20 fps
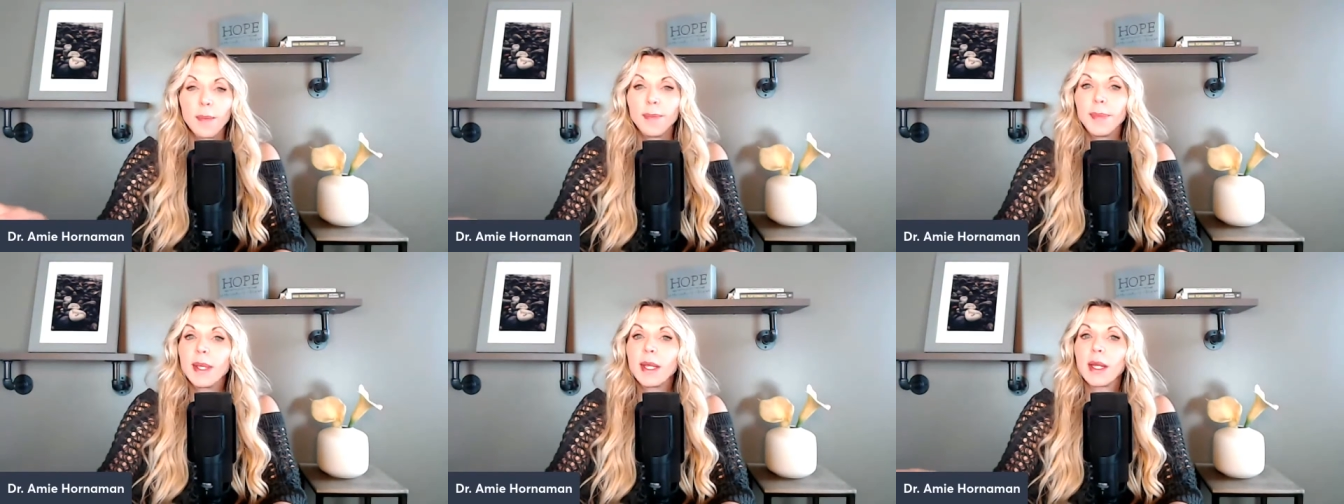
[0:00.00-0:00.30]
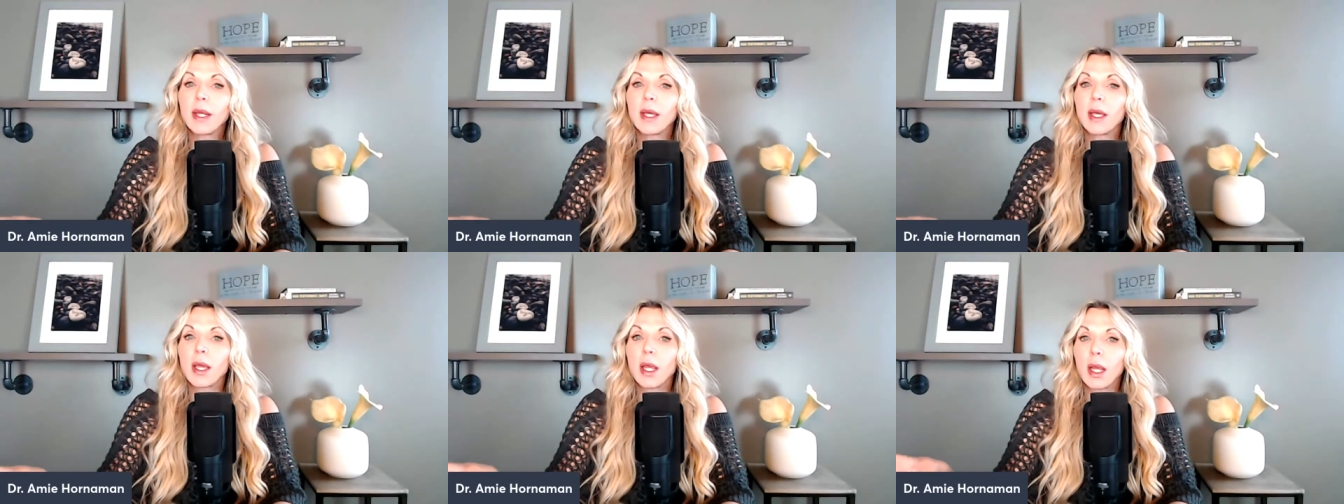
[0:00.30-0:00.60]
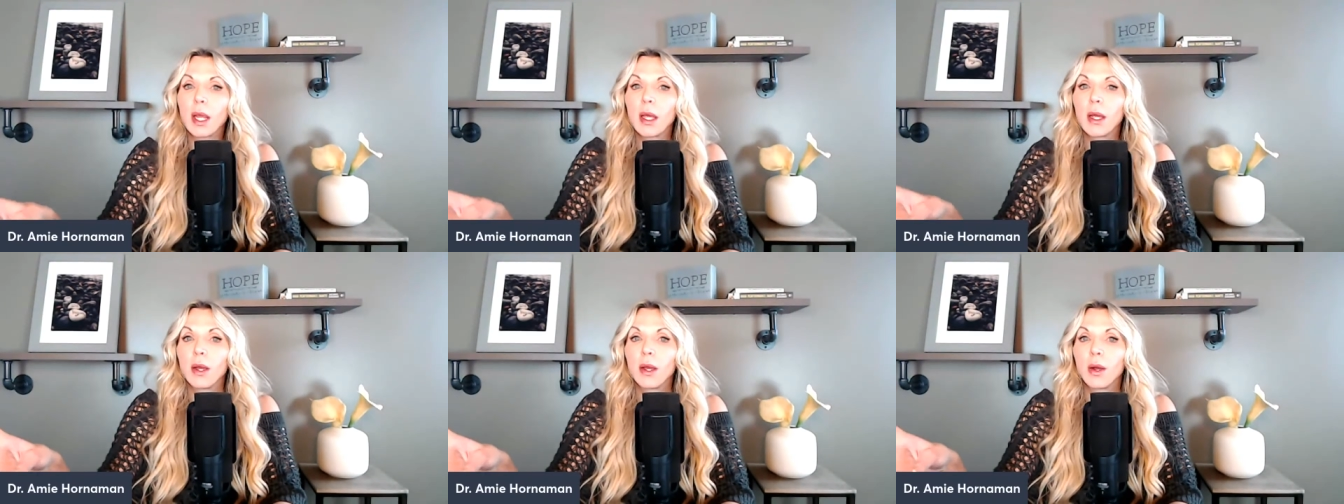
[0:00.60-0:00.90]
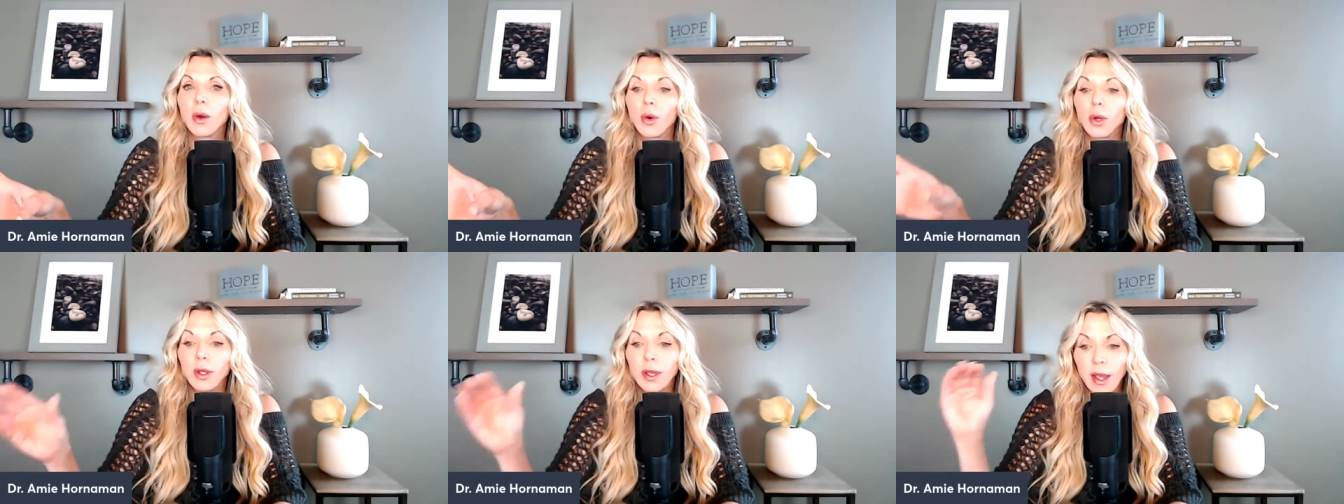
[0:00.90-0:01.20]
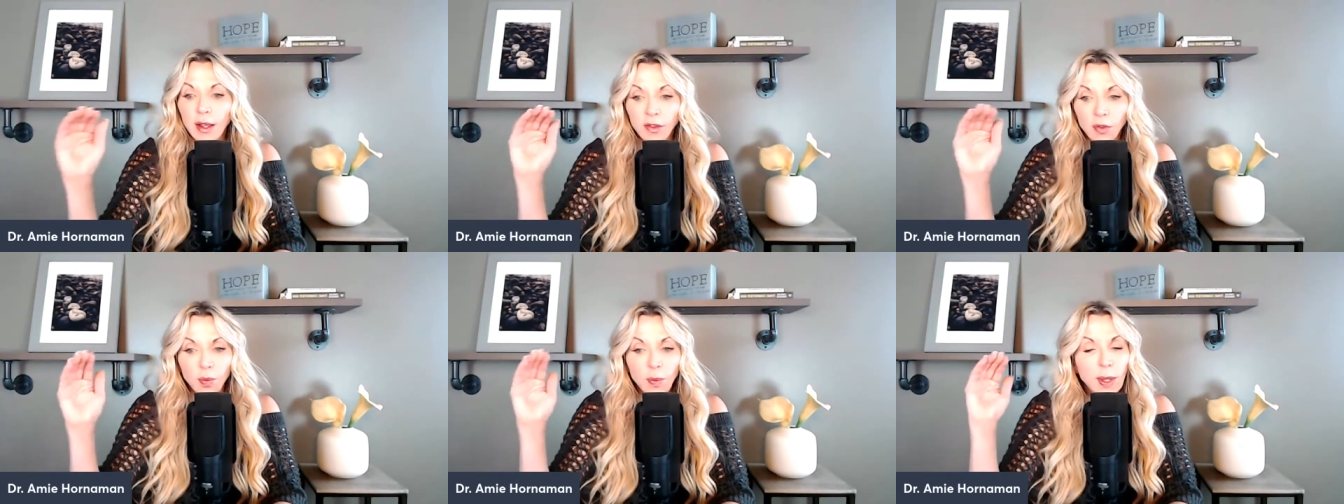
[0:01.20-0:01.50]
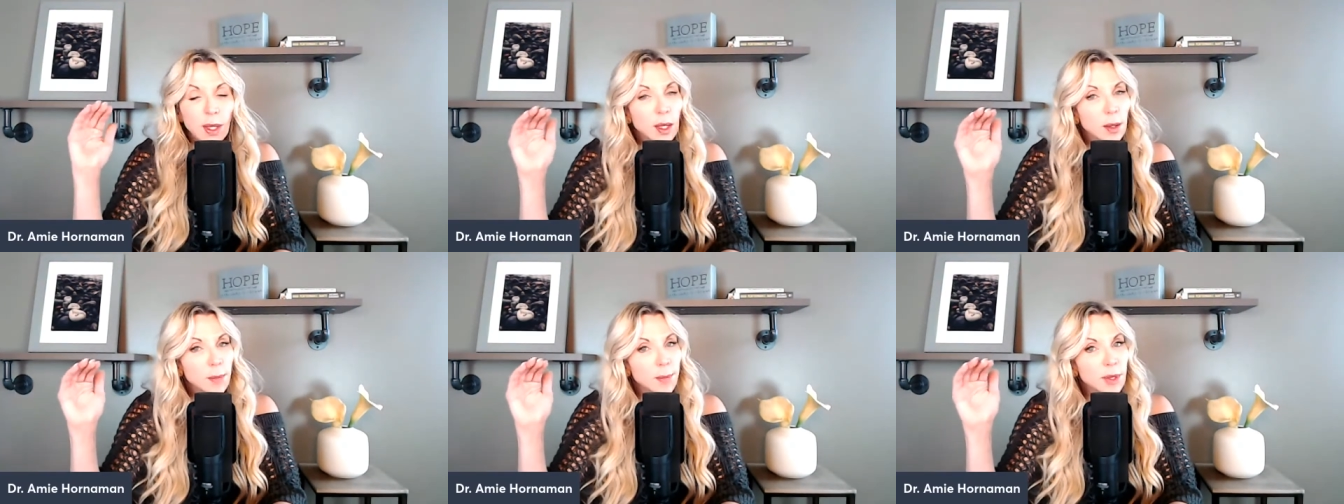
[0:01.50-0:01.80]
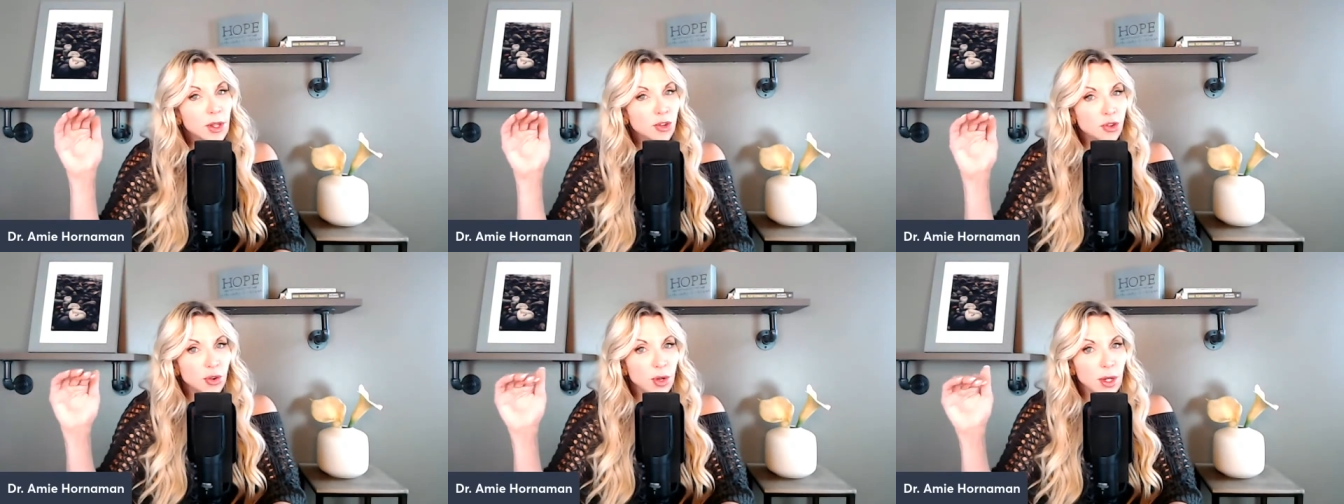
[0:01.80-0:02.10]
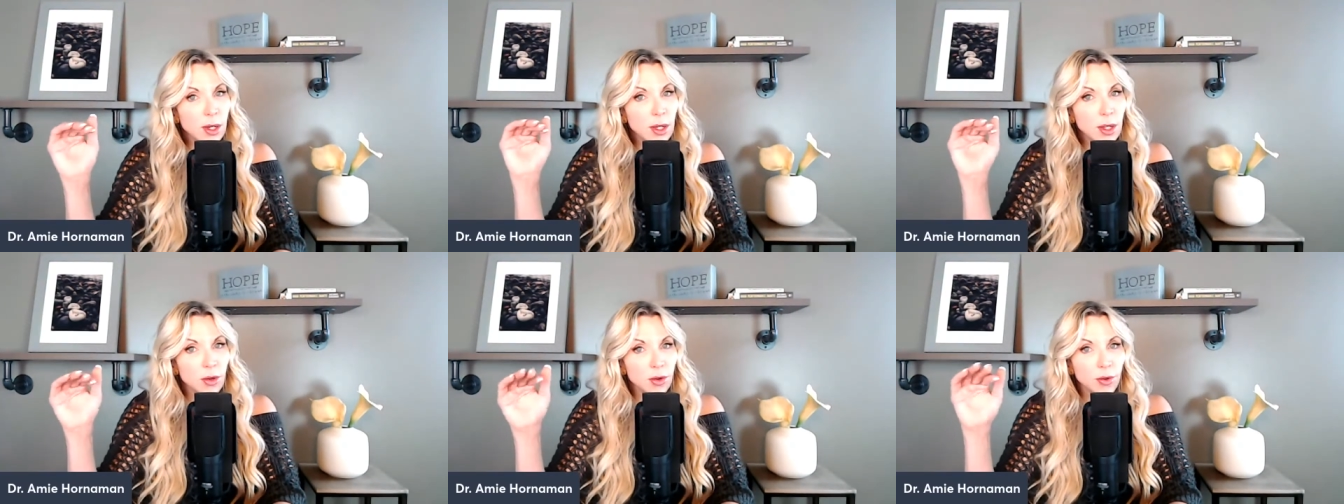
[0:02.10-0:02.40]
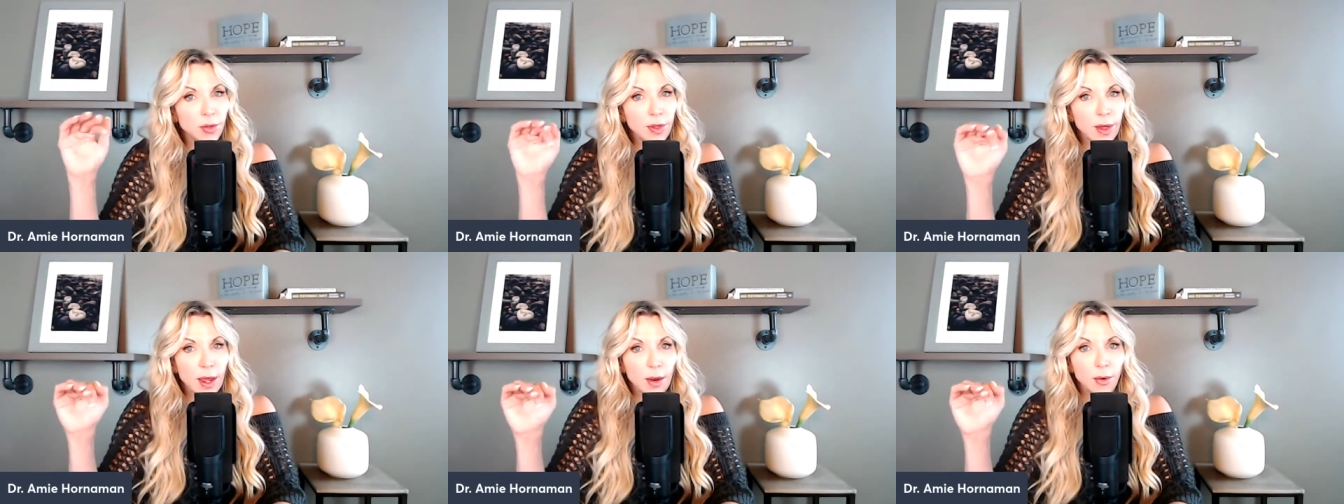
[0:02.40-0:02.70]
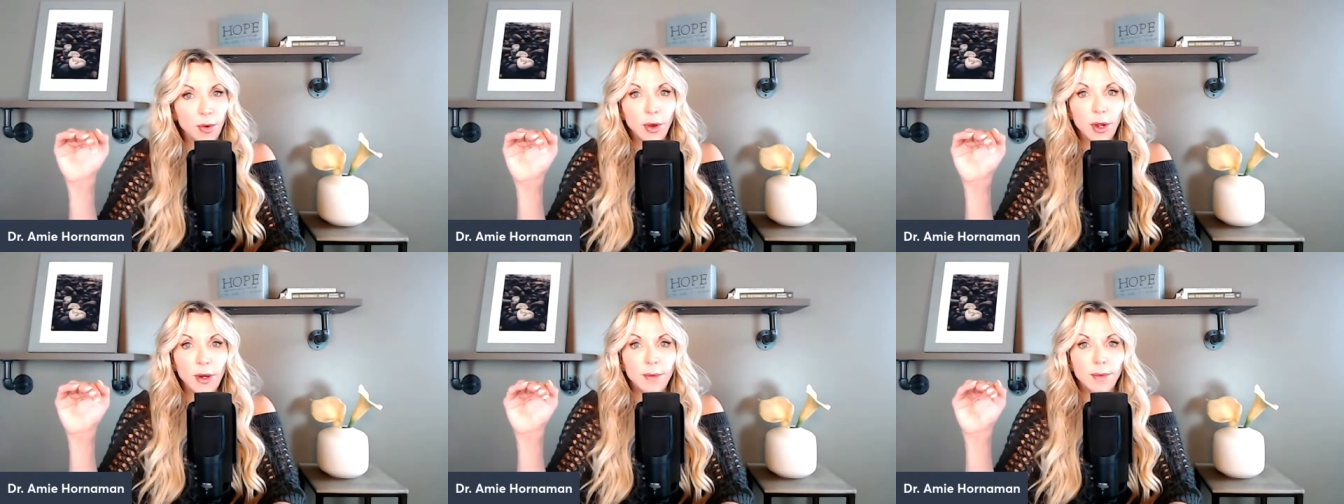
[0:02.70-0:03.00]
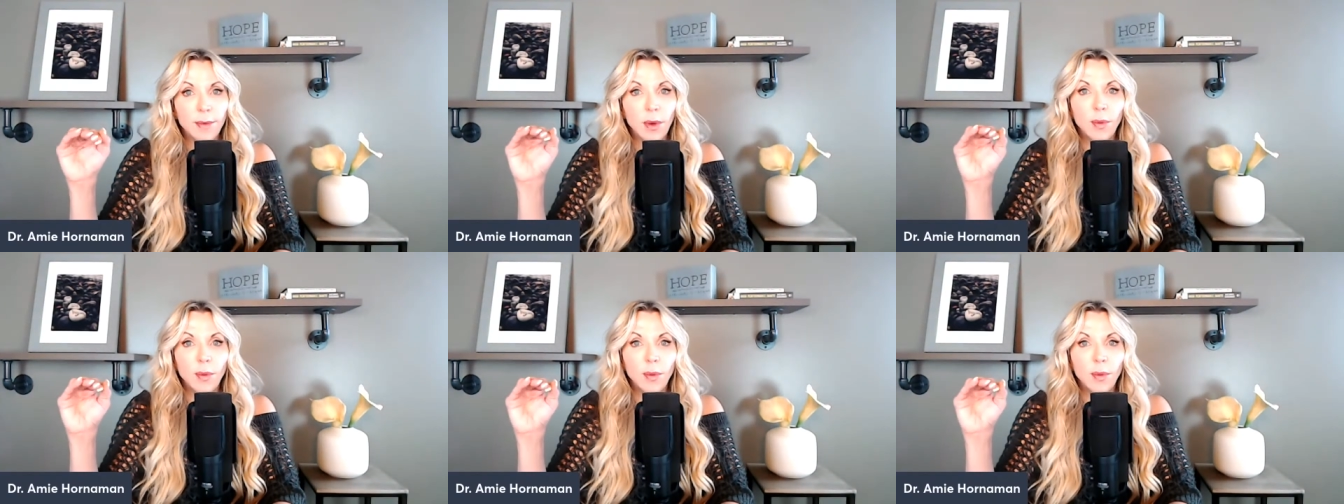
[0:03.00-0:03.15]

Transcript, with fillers: Meaning, yes, we can be treating your thyroid